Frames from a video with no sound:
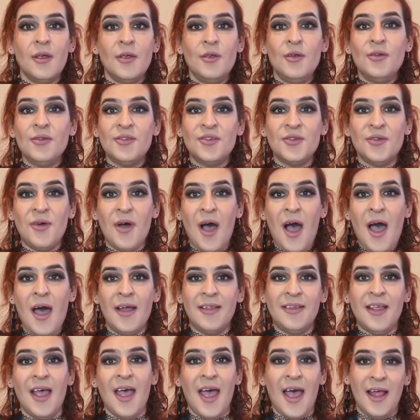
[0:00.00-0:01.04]
You're so hot
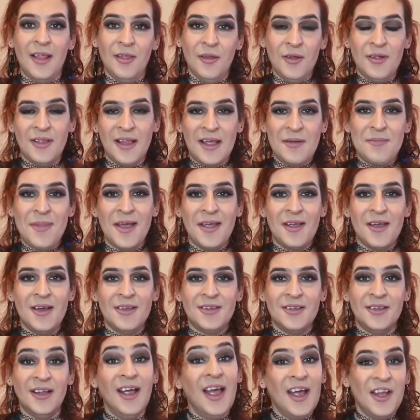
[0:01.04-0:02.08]
and look like my
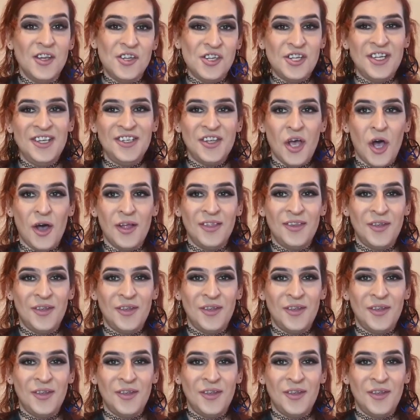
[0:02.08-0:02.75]
cousin. And she's hot